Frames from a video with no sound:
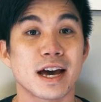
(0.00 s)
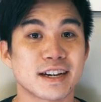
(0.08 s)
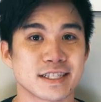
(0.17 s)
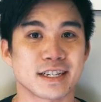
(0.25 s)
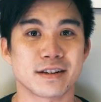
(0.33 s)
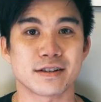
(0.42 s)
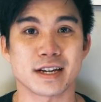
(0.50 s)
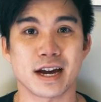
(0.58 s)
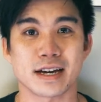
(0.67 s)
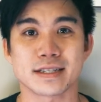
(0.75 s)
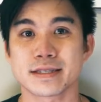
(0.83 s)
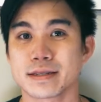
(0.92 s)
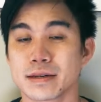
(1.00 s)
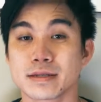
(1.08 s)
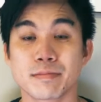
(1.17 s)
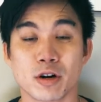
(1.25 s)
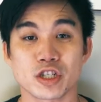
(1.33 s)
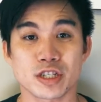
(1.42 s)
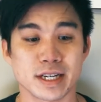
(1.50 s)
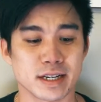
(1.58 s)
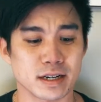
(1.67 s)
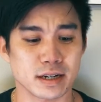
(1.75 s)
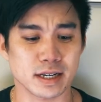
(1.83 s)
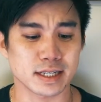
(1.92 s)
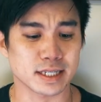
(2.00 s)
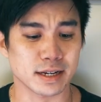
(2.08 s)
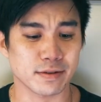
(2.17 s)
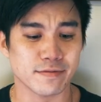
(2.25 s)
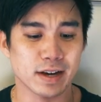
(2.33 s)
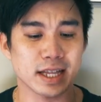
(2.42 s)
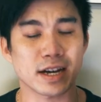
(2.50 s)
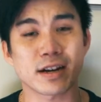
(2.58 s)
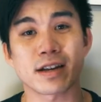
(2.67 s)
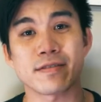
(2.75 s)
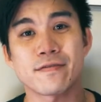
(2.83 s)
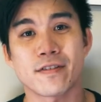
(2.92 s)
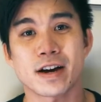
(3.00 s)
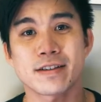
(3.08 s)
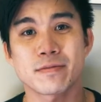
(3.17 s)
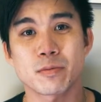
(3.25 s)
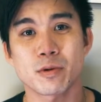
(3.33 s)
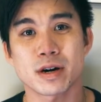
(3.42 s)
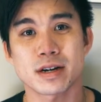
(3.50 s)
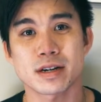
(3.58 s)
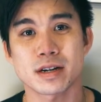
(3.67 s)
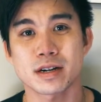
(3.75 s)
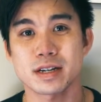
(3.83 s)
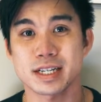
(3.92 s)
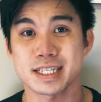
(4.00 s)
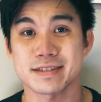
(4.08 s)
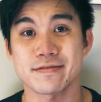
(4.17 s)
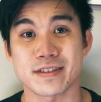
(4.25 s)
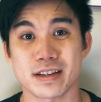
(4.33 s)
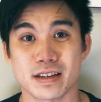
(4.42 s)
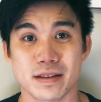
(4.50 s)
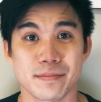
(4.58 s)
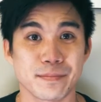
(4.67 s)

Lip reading: How's it going, guys? It's Marshall here, and today we find out if vitamin water is fit.